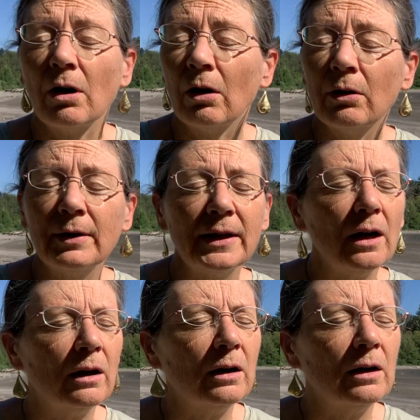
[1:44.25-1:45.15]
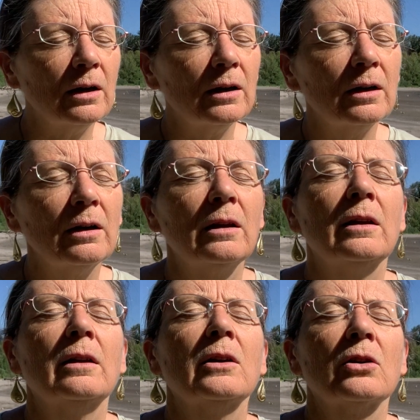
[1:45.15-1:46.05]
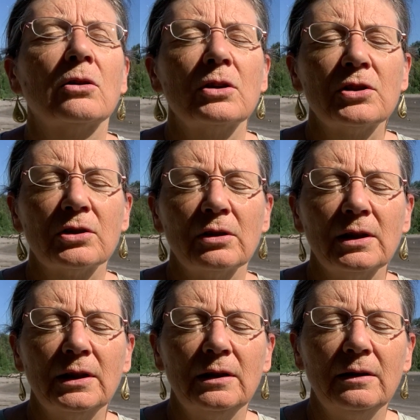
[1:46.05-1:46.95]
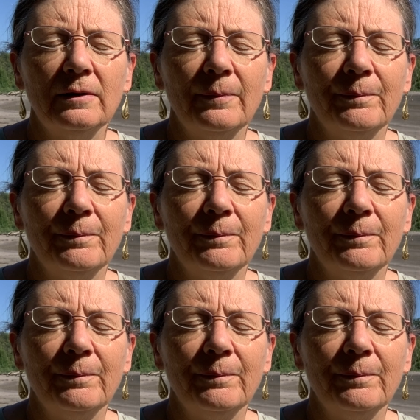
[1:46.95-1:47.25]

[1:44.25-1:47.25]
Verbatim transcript: already are crystalline.